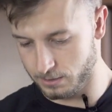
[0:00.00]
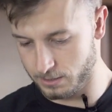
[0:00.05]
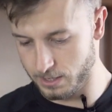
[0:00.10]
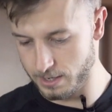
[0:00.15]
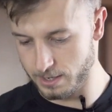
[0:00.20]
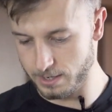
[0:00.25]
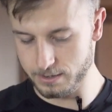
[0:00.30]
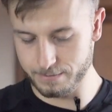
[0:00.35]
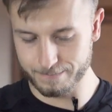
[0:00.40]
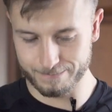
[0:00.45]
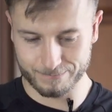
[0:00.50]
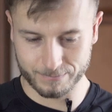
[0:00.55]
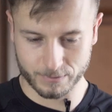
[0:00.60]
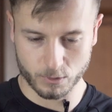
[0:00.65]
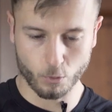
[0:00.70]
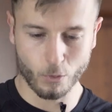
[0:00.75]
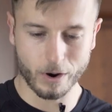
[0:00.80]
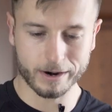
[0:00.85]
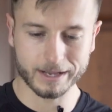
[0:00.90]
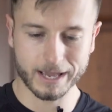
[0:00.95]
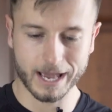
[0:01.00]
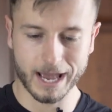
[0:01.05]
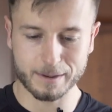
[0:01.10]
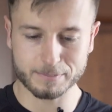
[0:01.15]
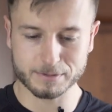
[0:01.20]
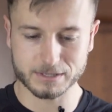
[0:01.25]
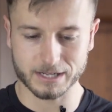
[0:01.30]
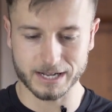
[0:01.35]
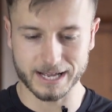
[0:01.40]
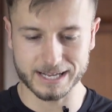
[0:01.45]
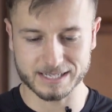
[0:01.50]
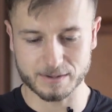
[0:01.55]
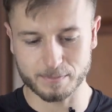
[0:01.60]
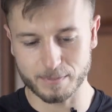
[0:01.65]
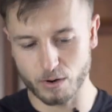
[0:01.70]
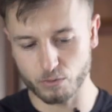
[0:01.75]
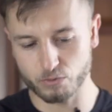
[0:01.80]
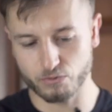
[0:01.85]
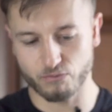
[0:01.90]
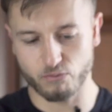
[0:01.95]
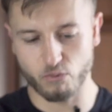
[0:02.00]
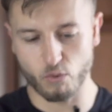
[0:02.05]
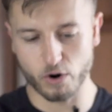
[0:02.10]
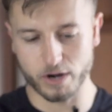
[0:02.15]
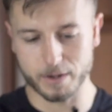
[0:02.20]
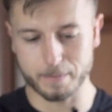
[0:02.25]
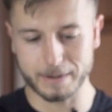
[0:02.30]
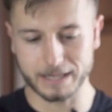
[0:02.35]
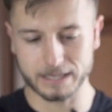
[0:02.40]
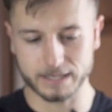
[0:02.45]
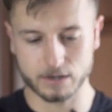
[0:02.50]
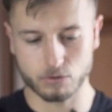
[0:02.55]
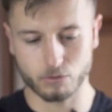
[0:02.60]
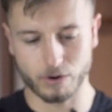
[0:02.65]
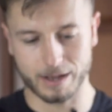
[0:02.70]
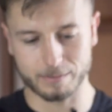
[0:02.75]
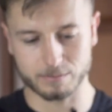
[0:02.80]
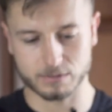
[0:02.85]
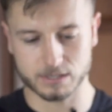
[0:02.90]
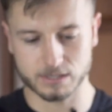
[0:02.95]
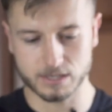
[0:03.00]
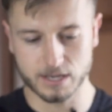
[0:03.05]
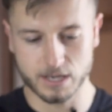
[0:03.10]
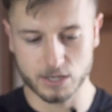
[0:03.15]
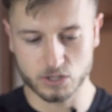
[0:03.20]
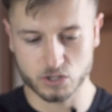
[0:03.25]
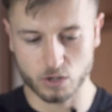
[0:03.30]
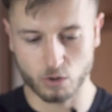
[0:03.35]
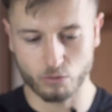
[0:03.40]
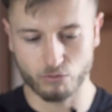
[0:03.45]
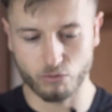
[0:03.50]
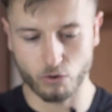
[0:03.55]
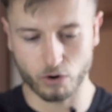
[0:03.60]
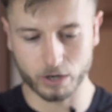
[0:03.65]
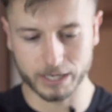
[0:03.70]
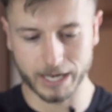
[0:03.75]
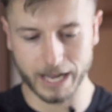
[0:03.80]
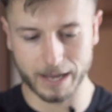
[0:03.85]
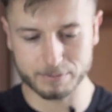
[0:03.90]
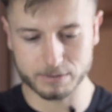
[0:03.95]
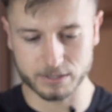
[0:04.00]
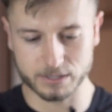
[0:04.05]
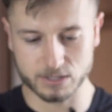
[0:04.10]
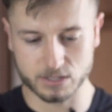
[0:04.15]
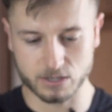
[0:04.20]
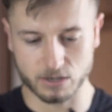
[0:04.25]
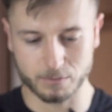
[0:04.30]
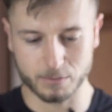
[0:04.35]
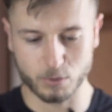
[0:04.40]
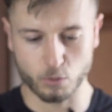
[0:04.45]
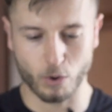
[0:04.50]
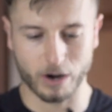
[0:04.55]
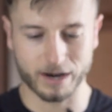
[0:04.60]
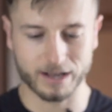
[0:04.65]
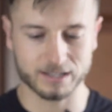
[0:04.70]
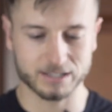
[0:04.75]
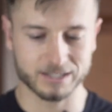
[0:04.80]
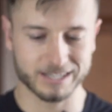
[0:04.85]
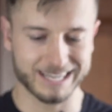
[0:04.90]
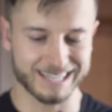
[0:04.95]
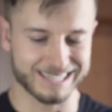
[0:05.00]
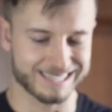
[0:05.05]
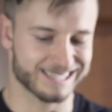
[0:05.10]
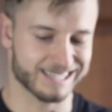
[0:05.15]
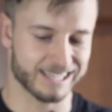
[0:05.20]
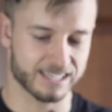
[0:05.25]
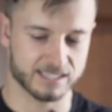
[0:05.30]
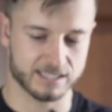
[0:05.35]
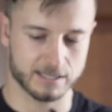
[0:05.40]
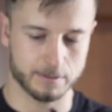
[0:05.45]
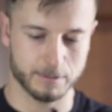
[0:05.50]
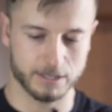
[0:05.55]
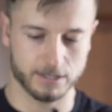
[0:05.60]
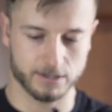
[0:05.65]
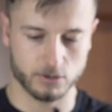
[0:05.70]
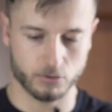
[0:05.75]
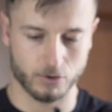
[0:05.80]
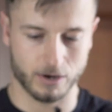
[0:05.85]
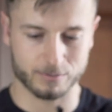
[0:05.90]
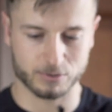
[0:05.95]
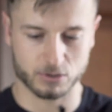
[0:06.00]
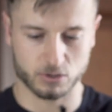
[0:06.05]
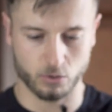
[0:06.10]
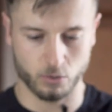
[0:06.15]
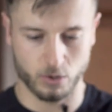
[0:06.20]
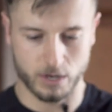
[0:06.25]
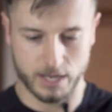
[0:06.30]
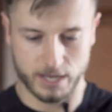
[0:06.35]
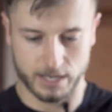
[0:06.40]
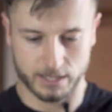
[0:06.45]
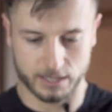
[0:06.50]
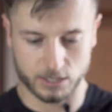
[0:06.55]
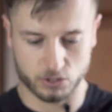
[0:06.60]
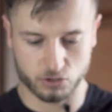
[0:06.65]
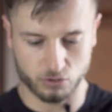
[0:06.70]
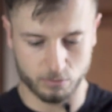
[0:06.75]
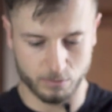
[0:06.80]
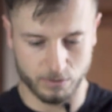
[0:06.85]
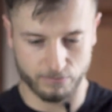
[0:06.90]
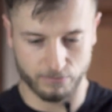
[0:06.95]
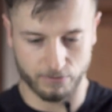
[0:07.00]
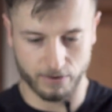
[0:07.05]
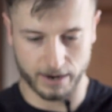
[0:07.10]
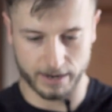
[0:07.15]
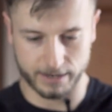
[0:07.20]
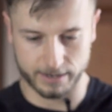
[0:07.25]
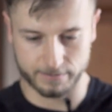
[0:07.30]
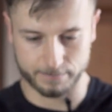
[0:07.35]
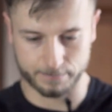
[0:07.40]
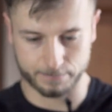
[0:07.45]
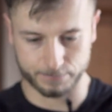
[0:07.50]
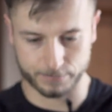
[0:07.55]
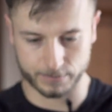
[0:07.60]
Okay, one capsule has about 40 milligrams. So 4 capsules, it's gonna be 160 milligrams. So that should be fine.